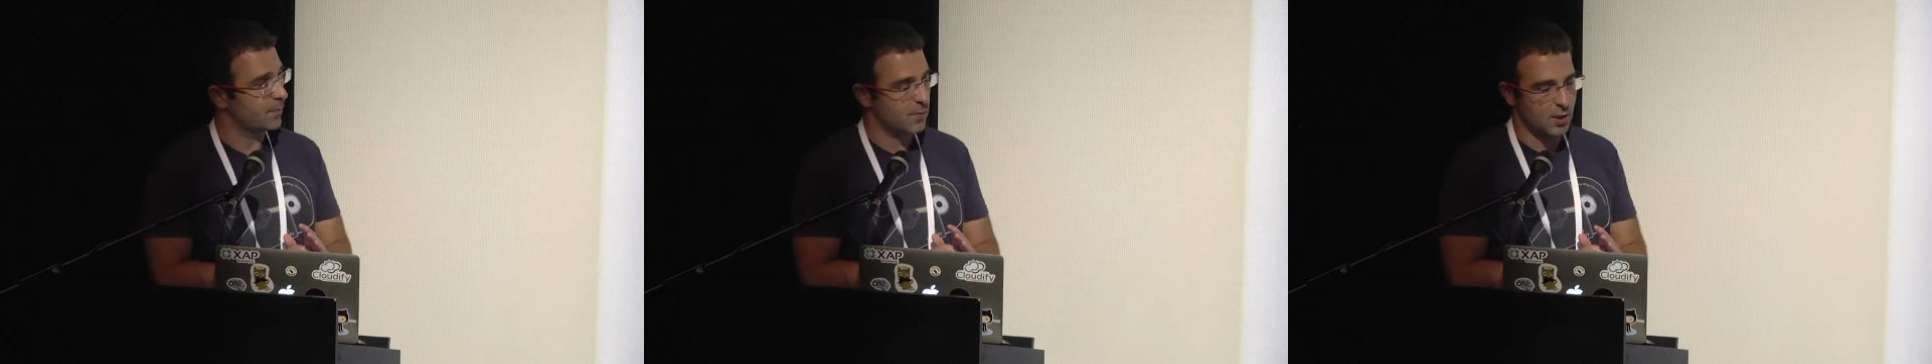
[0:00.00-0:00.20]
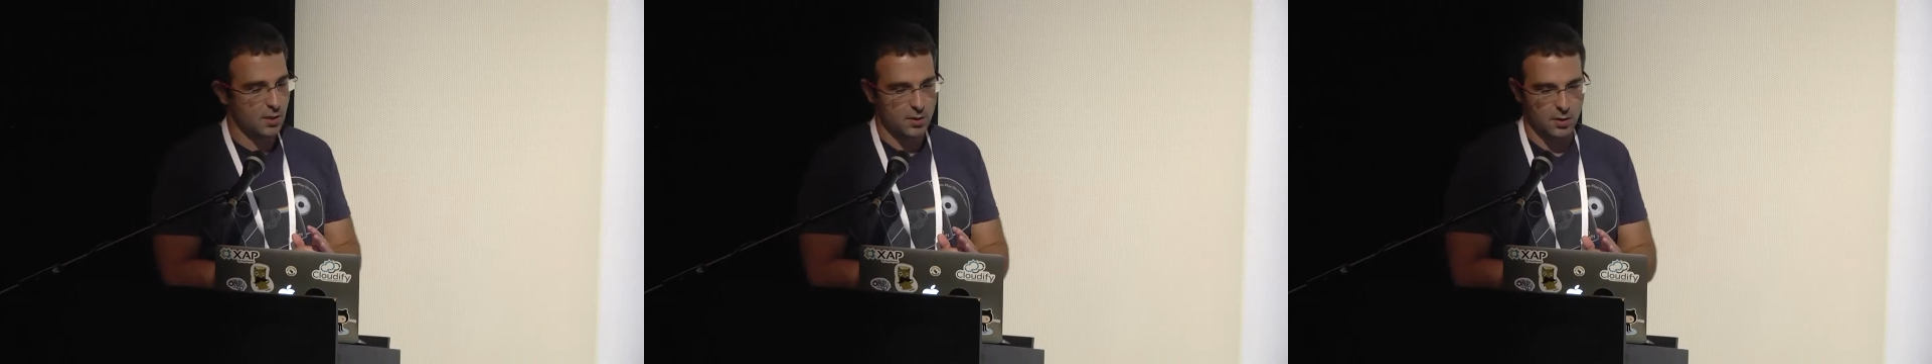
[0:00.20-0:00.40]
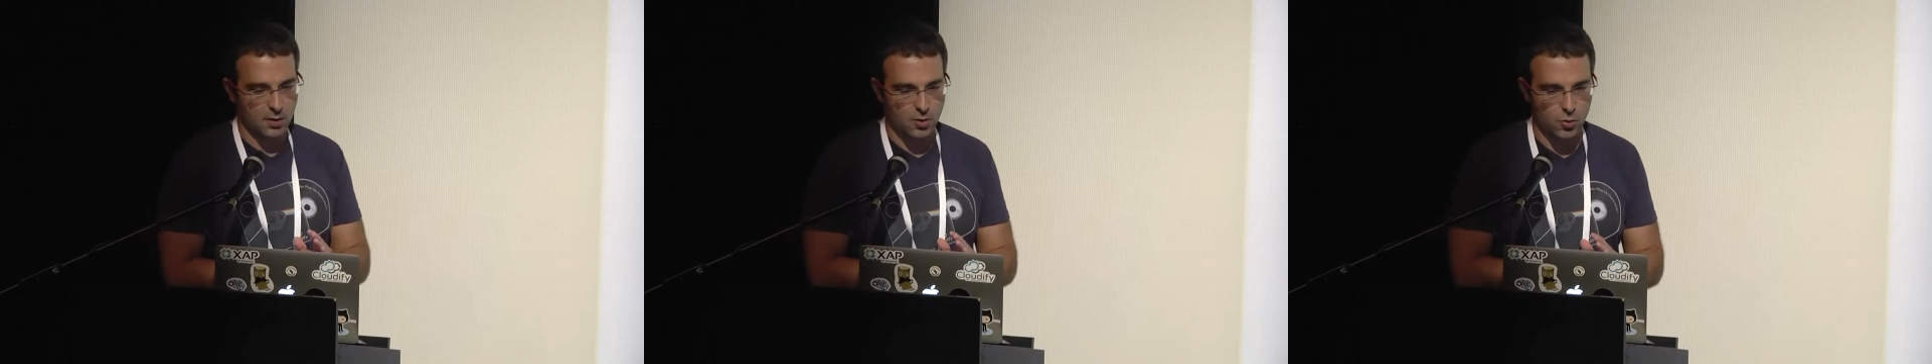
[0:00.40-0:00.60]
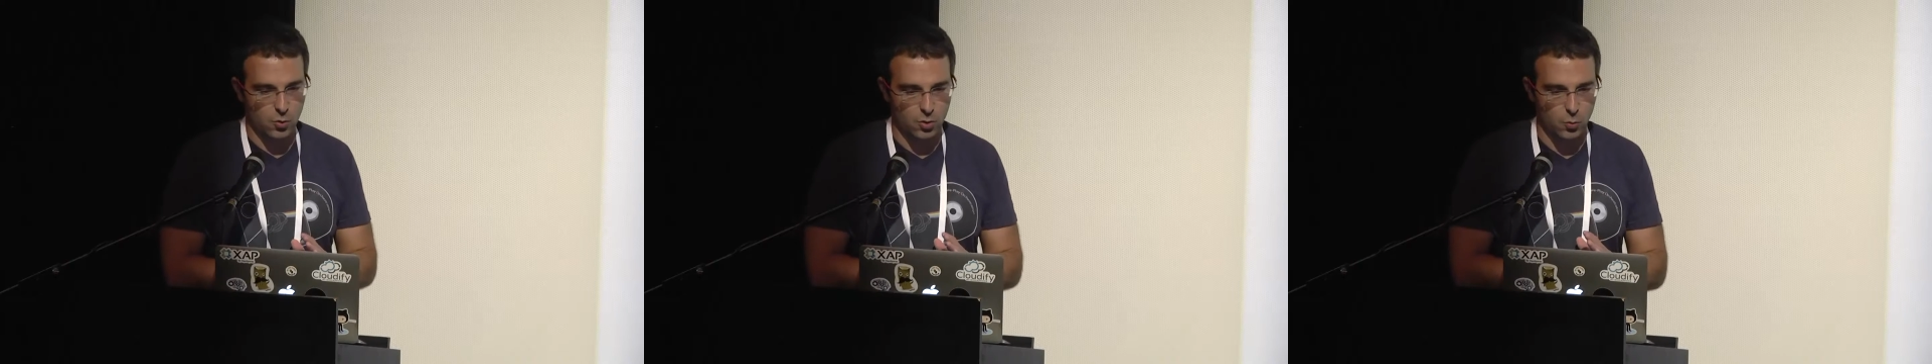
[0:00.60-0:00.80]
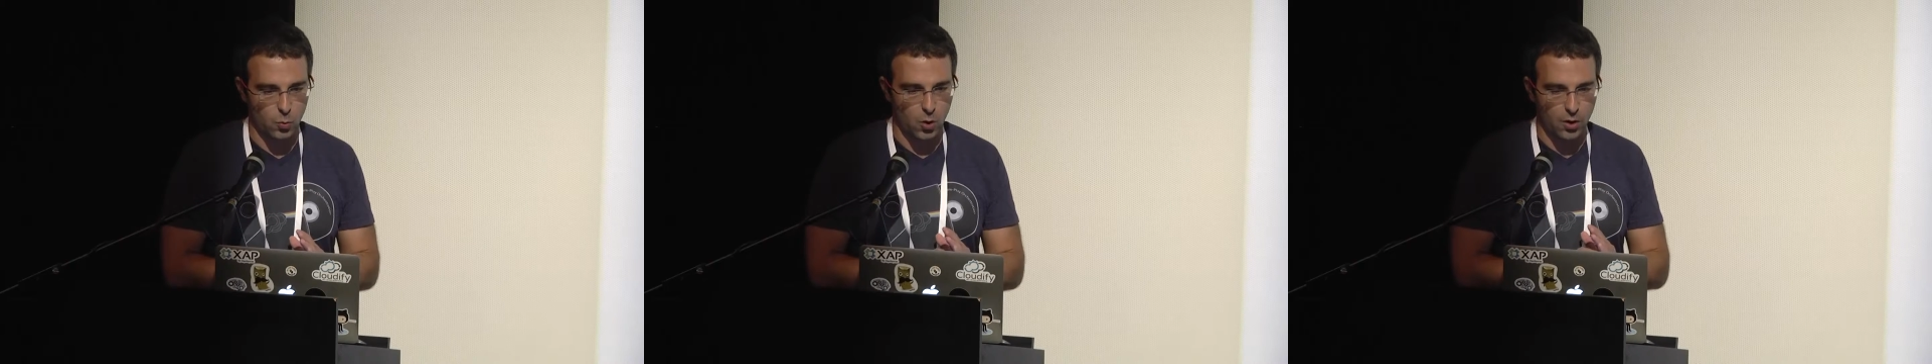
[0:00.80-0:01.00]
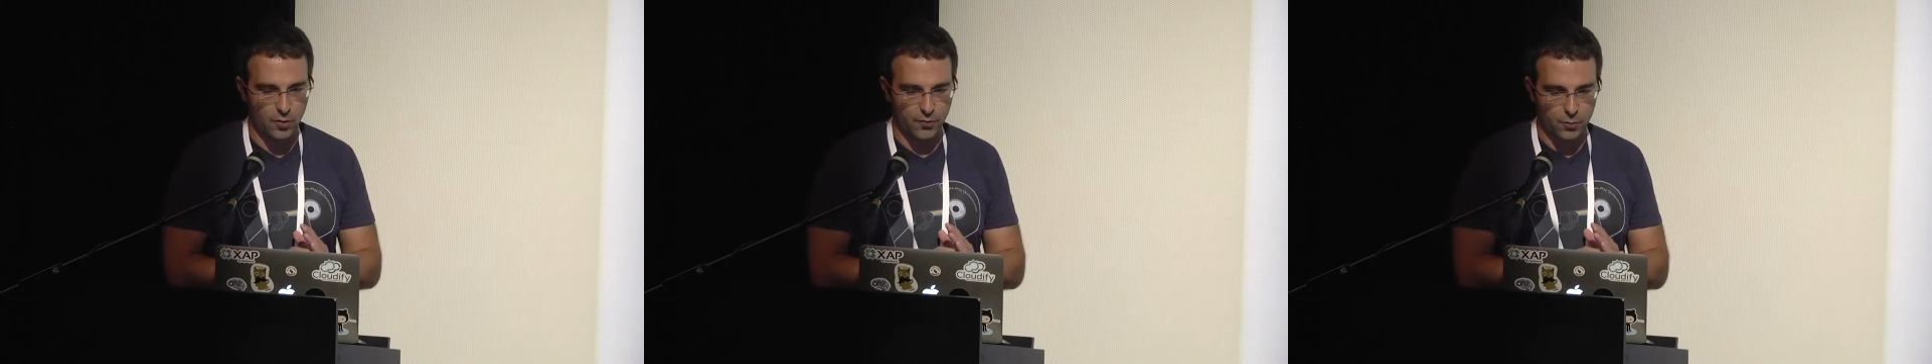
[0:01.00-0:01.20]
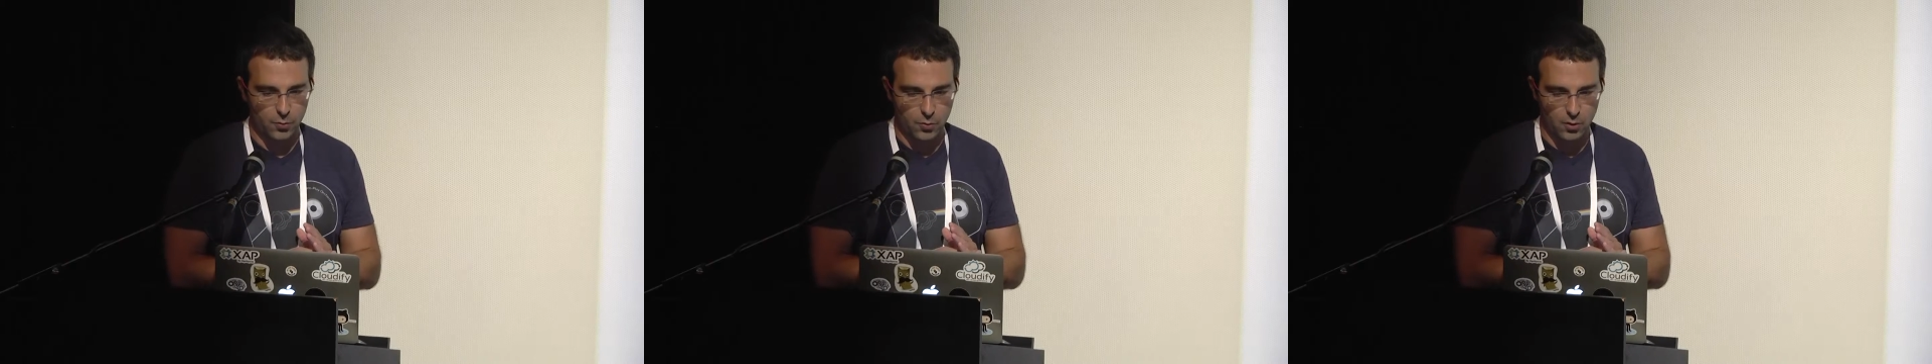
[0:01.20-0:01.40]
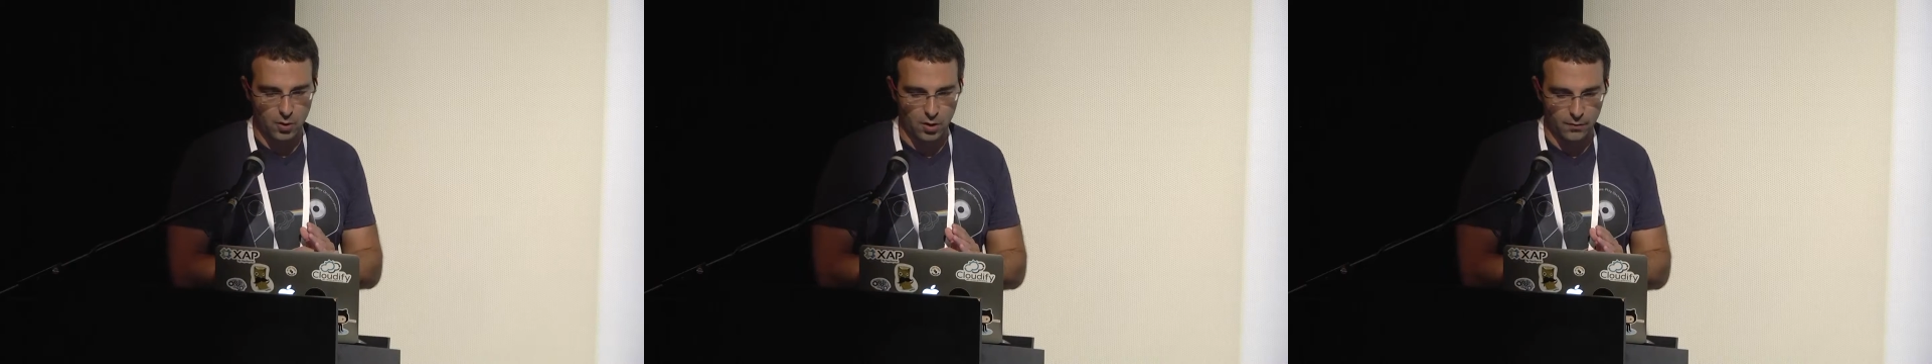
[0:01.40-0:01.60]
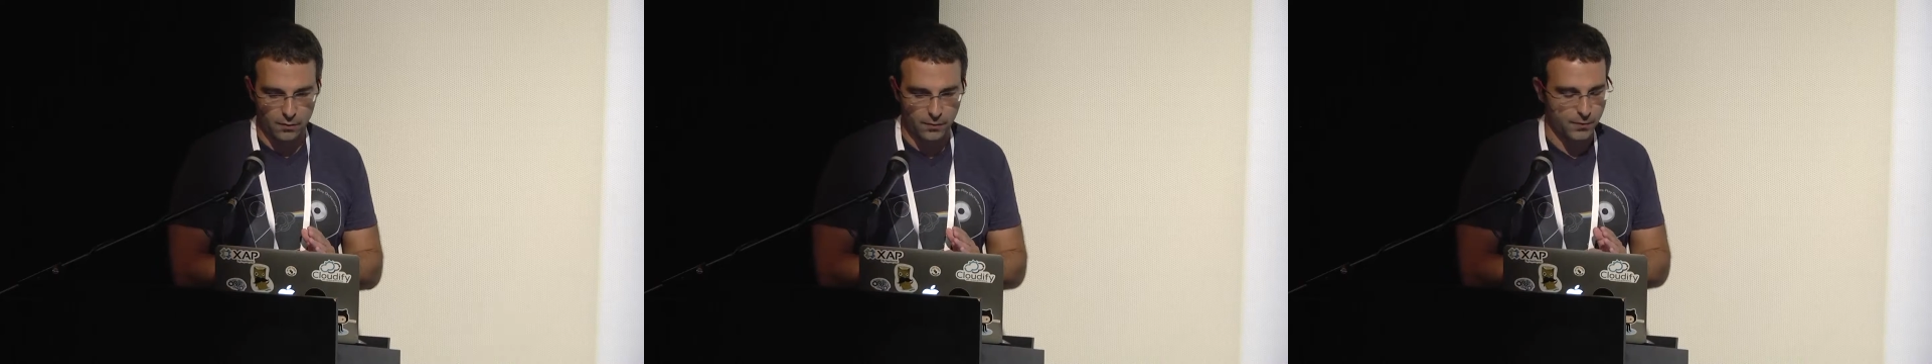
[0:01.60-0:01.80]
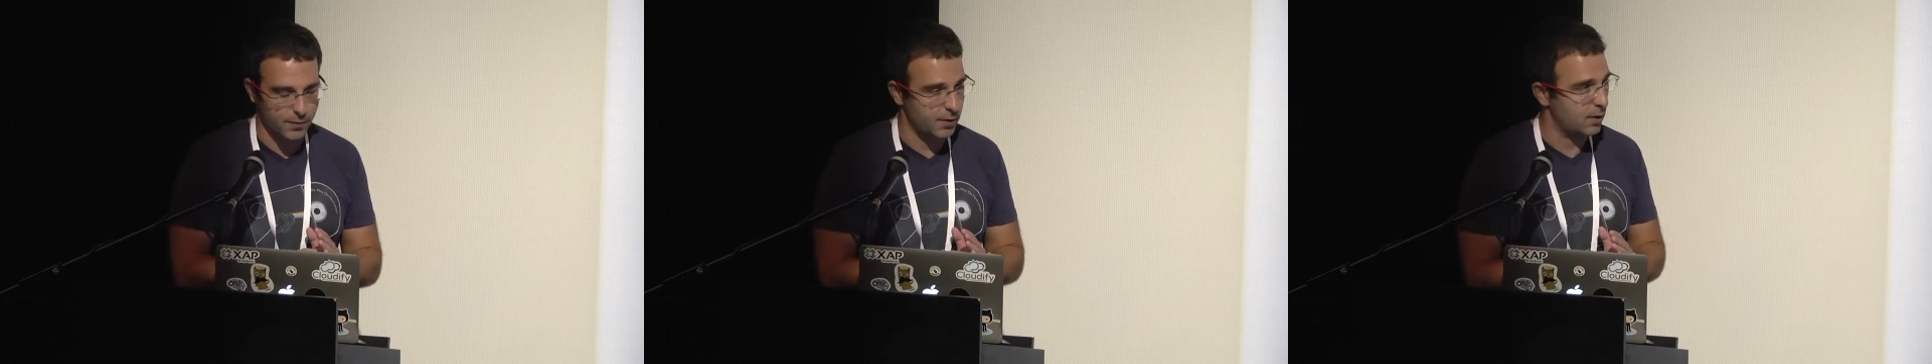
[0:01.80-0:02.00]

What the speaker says: just a short walkthrough of